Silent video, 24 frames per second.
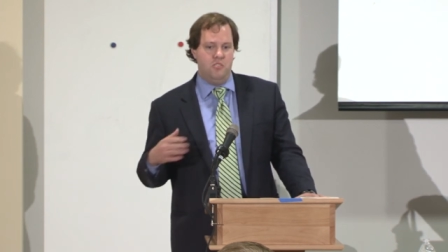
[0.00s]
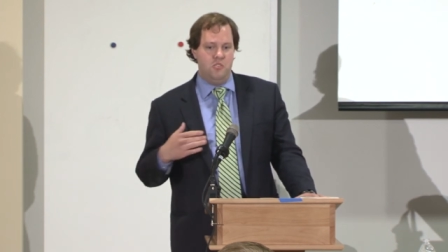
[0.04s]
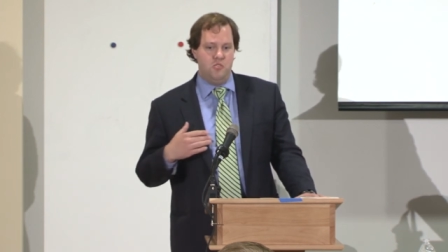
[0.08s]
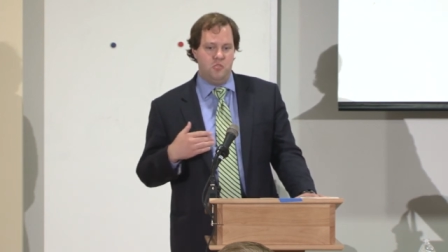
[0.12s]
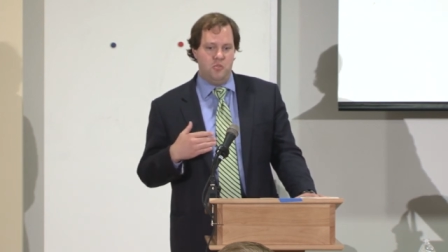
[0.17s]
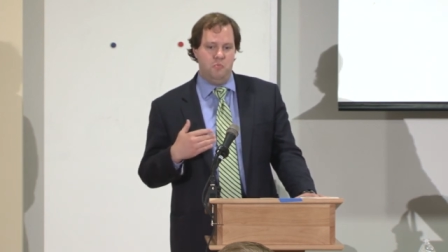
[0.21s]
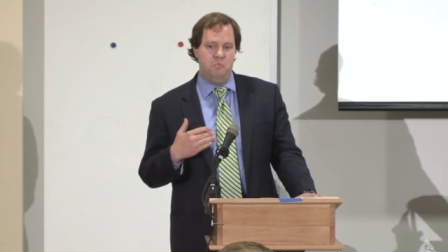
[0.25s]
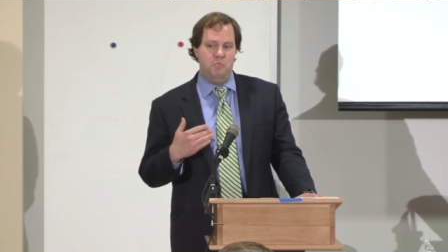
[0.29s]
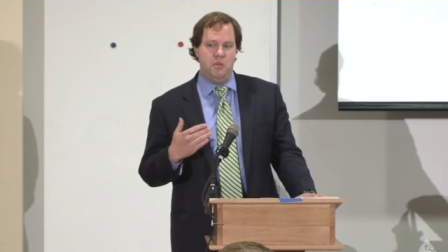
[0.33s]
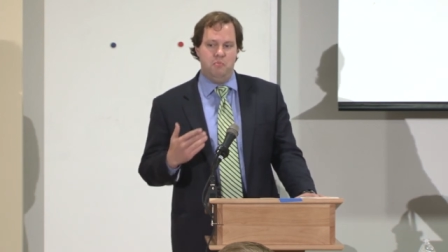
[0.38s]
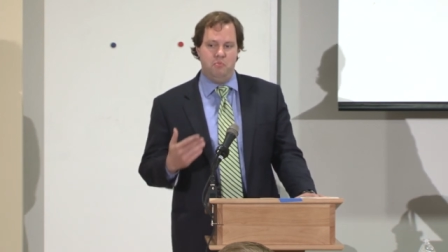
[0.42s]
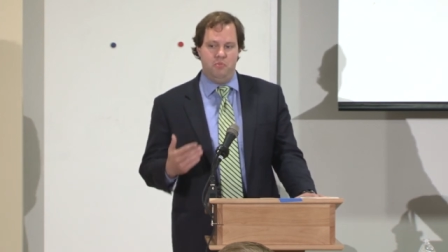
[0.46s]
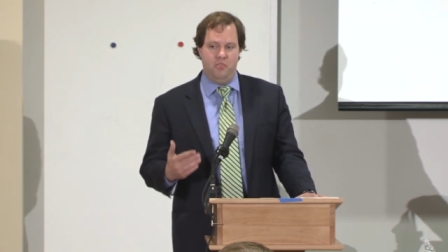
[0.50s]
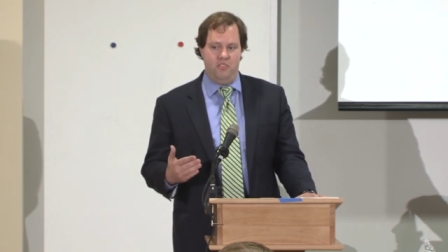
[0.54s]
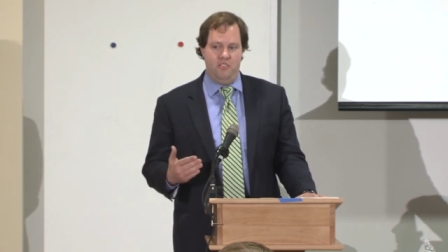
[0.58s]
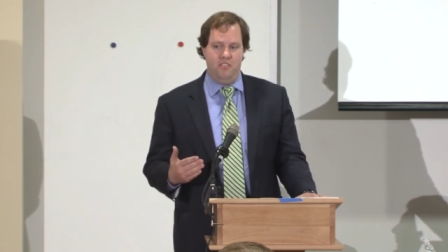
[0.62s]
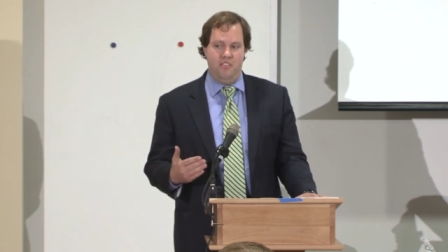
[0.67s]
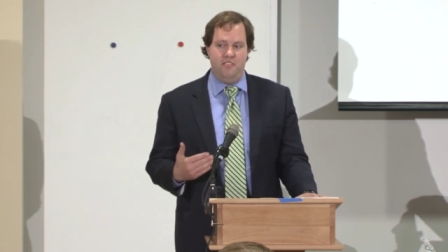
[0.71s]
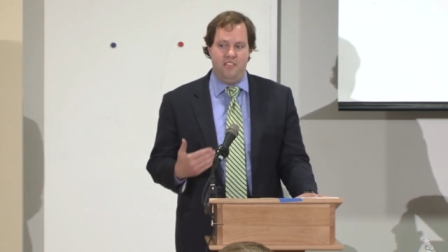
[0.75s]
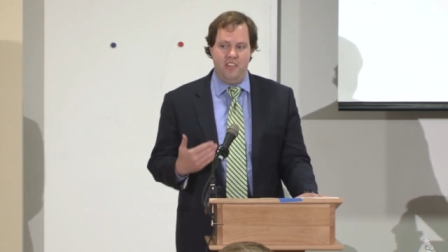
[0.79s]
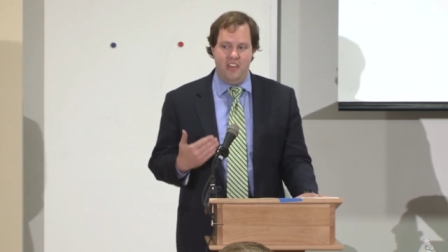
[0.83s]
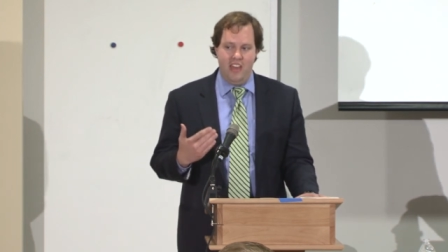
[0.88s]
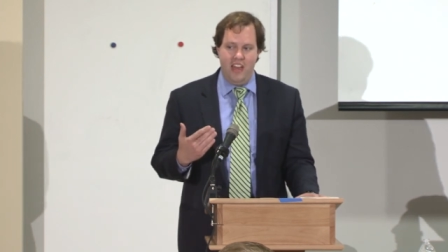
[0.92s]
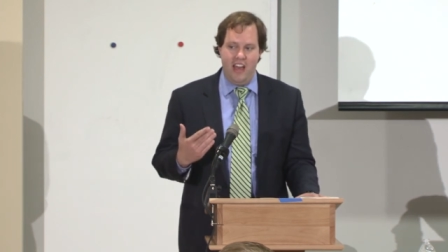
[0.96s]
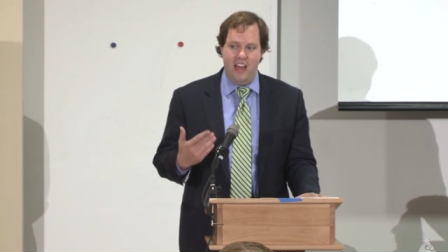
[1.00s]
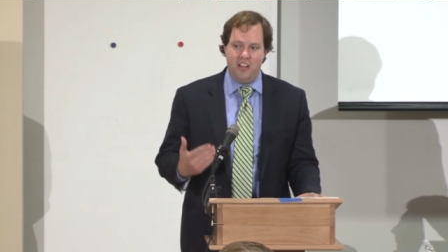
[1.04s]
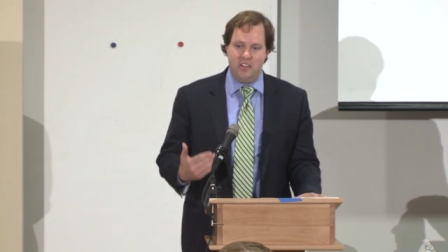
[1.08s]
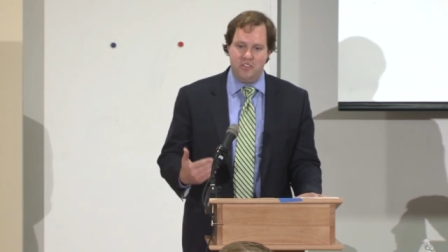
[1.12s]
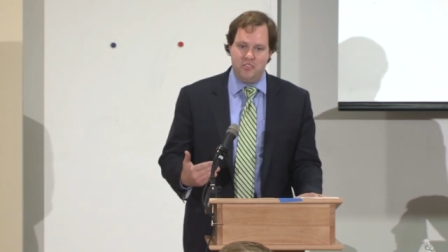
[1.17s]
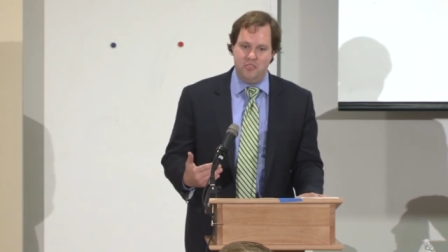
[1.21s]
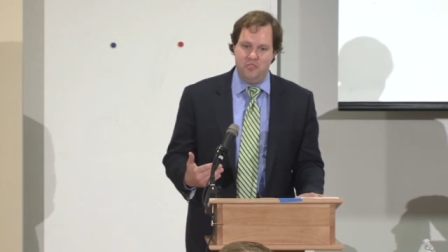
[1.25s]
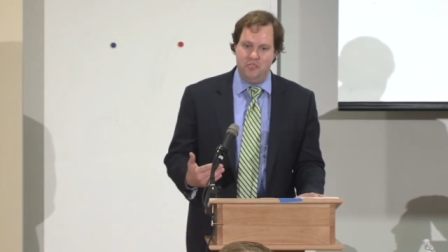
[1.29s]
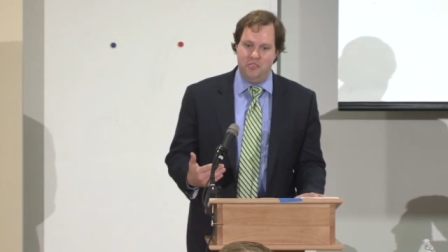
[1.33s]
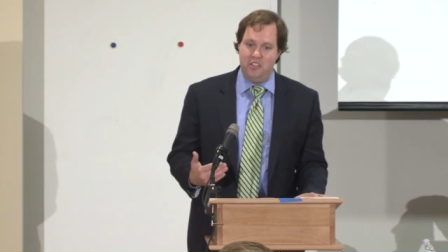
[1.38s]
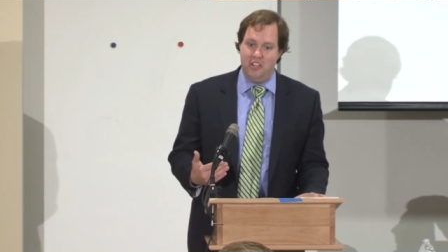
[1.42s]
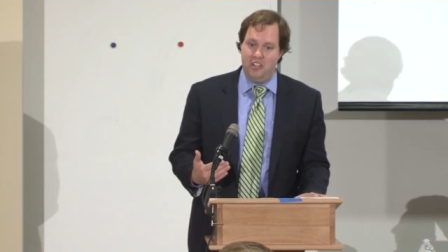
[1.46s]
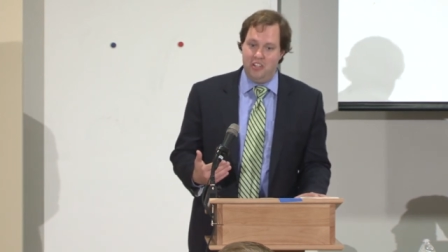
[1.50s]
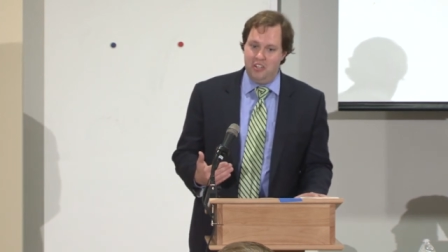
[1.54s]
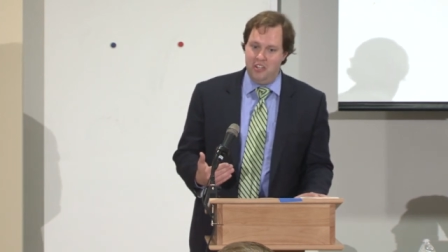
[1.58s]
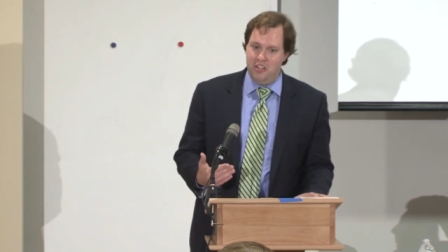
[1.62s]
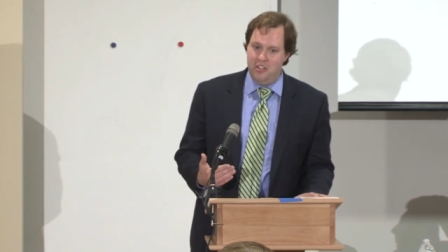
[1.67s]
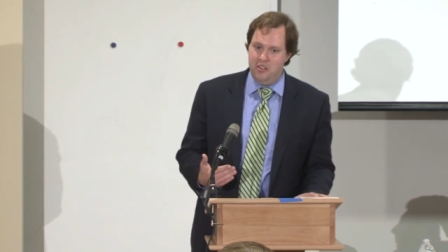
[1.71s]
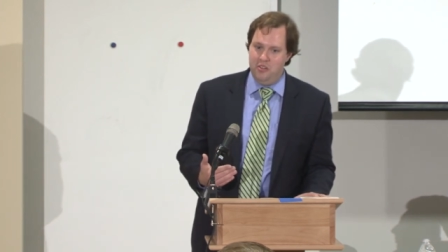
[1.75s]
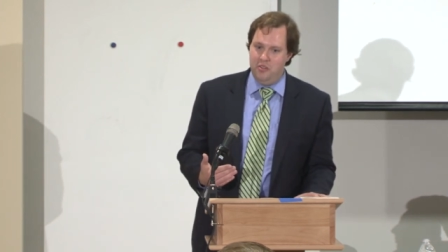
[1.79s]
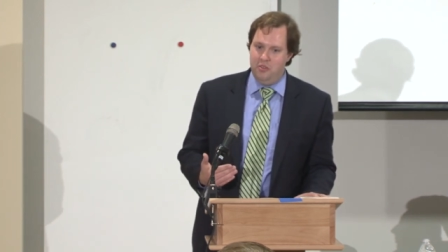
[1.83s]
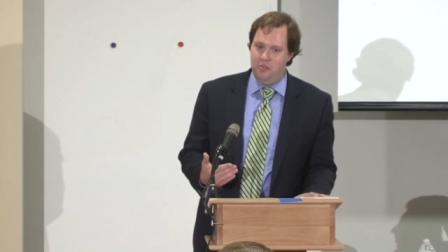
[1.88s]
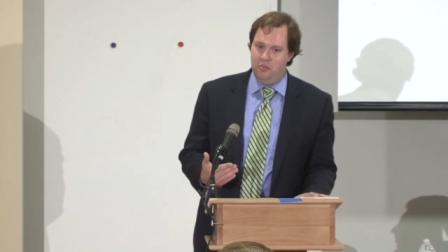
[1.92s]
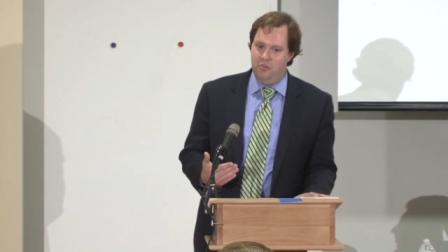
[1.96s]
These were people that they actually
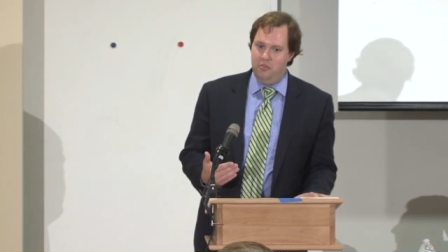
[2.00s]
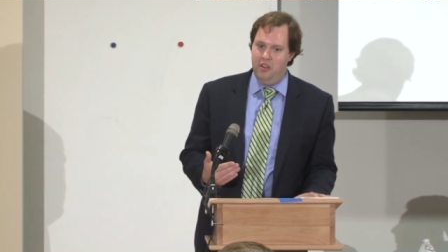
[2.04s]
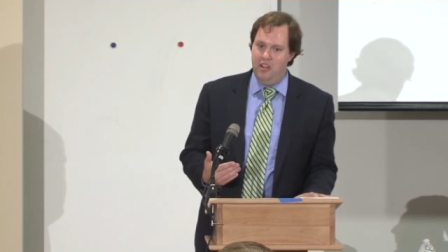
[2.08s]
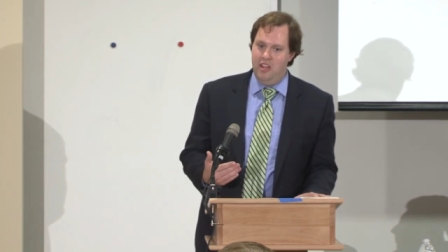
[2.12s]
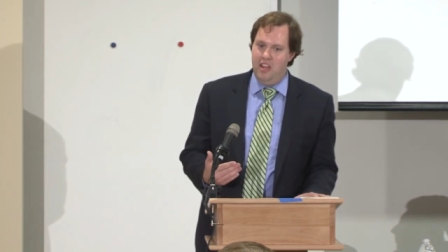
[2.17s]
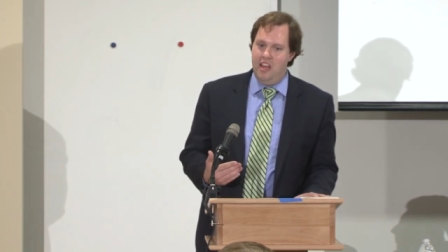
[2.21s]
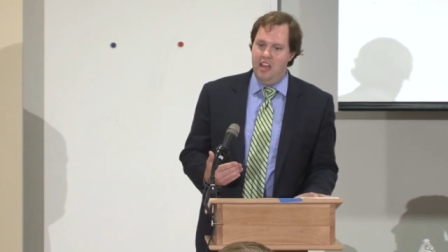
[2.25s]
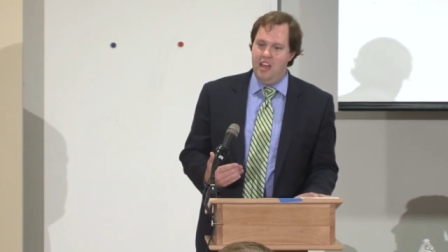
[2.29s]
knew,